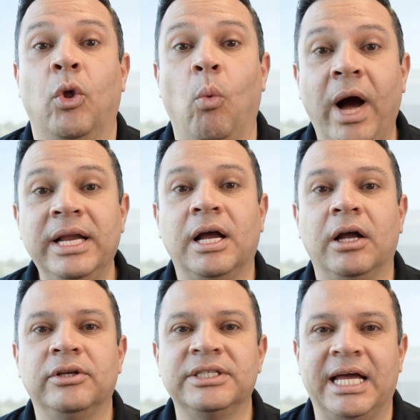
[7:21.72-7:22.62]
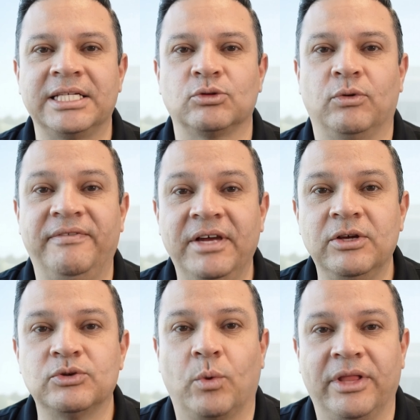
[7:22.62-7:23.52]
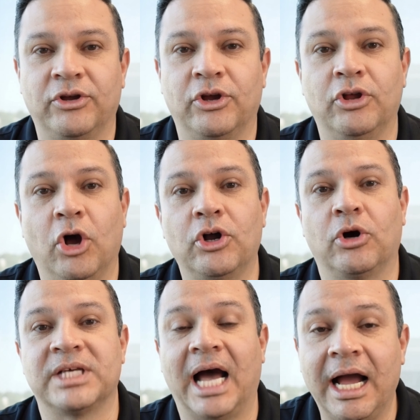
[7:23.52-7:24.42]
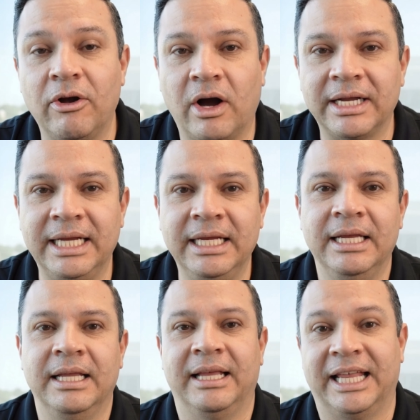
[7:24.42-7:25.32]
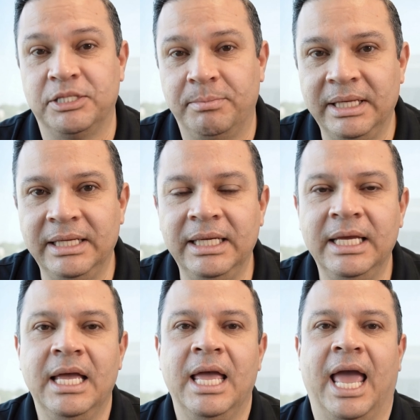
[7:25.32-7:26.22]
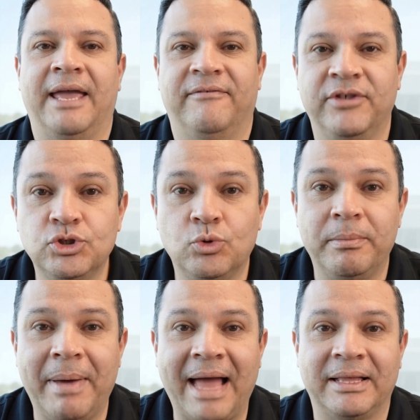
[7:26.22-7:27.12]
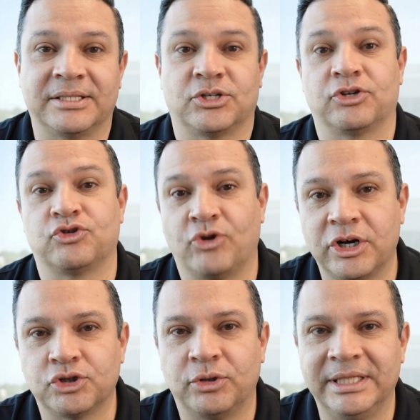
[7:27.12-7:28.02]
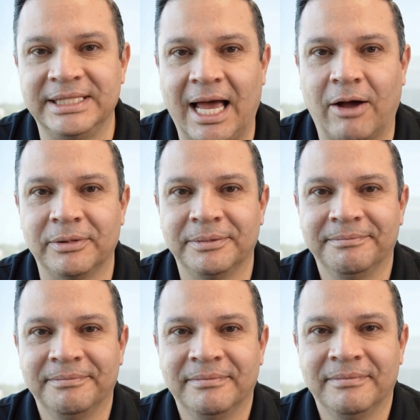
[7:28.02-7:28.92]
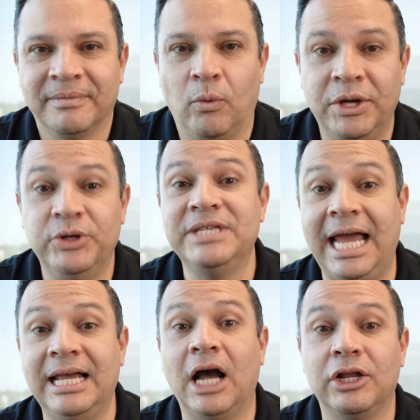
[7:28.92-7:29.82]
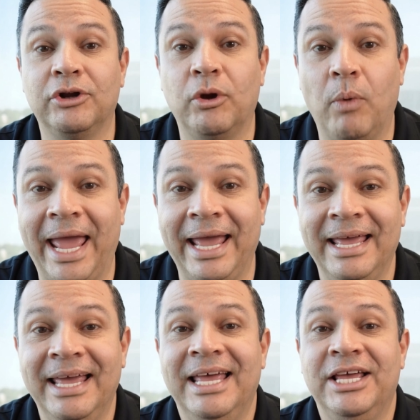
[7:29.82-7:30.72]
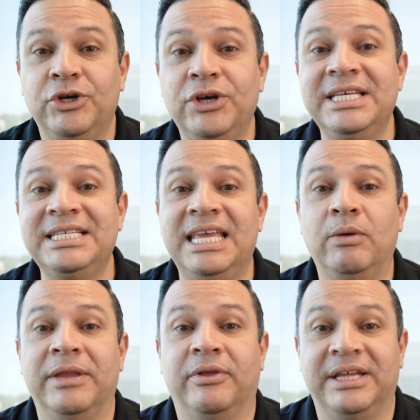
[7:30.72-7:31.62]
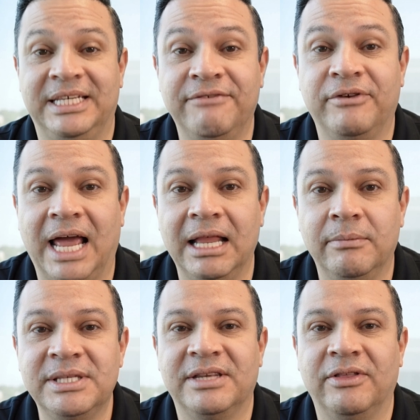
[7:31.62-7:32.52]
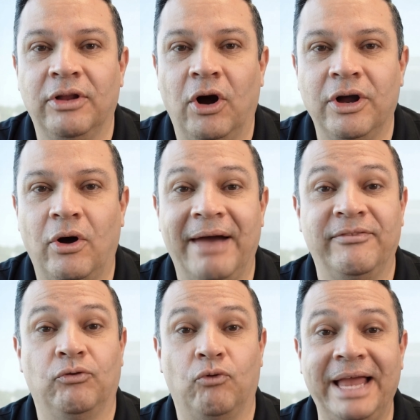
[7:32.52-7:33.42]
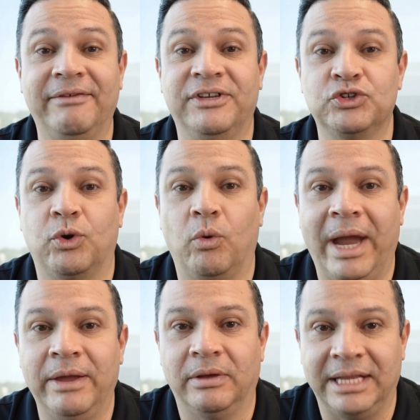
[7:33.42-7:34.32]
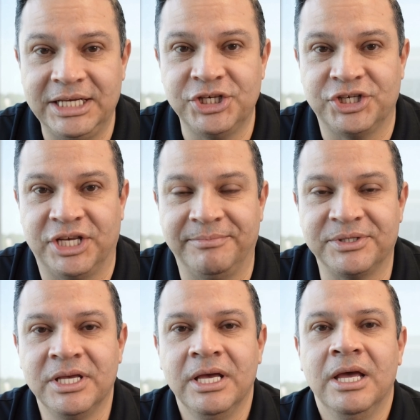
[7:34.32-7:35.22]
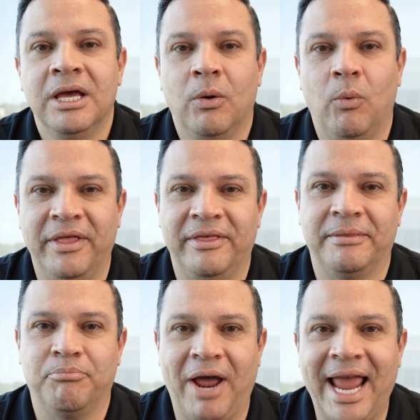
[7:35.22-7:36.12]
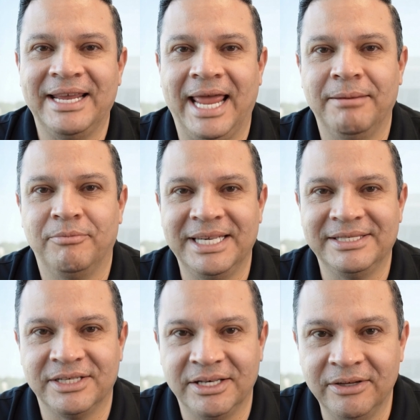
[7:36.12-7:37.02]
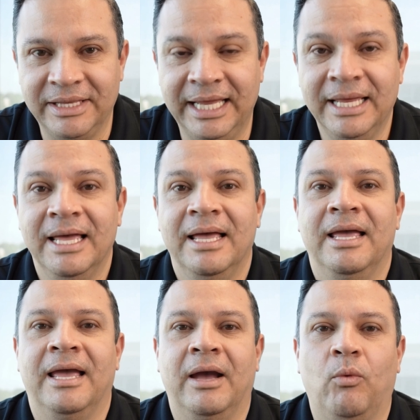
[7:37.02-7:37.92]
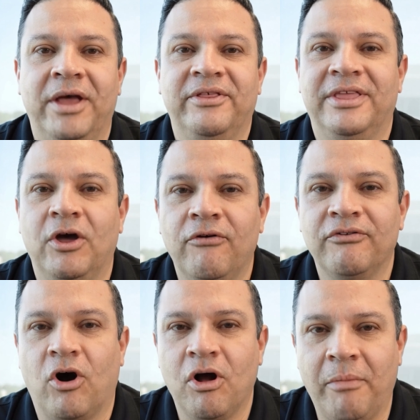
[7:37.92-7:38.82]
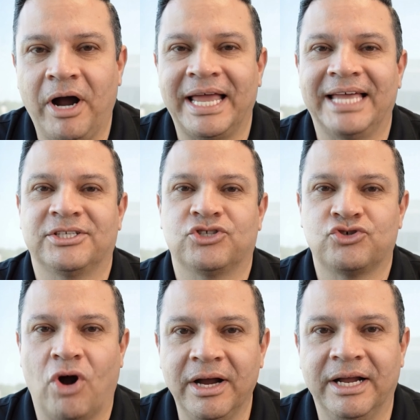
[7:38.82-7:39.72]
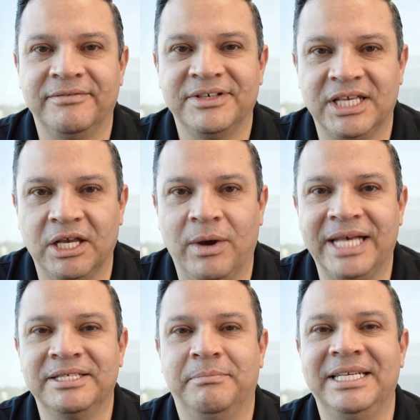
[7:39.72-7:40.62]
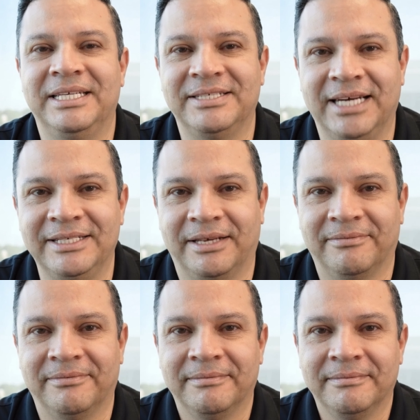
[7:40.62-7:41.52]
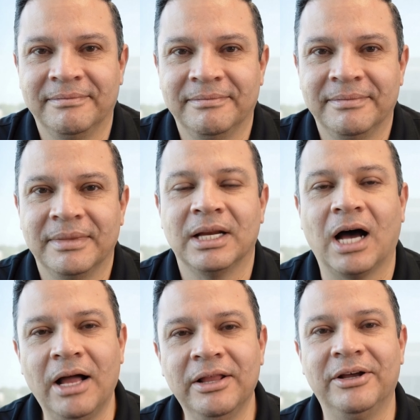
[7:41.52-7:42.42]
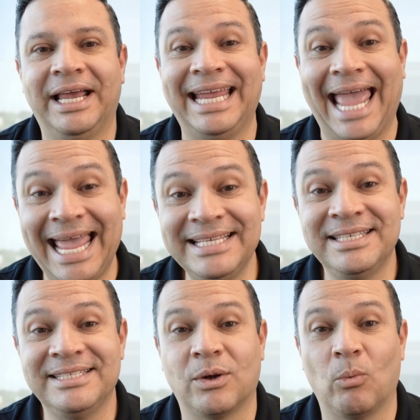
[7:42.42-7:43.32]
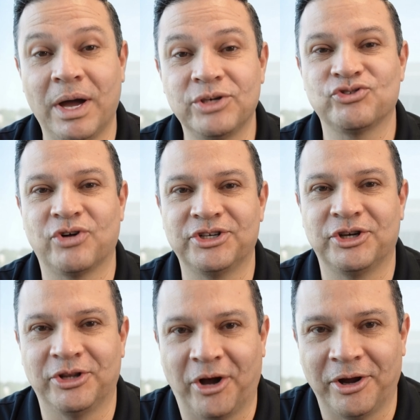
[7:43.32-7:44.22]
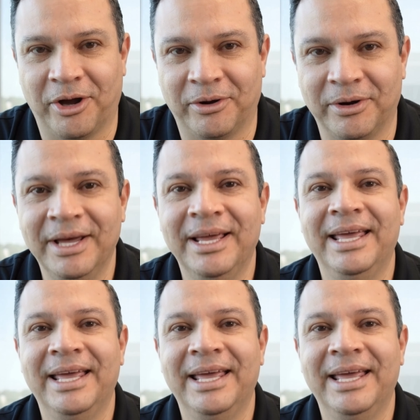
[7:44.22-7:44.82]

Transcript: The one-color test reveals whether your logo's hierarchy, legibility, and visual balance are structurally sound. When you take color away, you can see whether the different elements of the logo have the right visual weight relationships, whether the brand name reads clearly, and whether the overall mark has a strong enough silhouette to be distinctive. Color enhances a well-structured logo.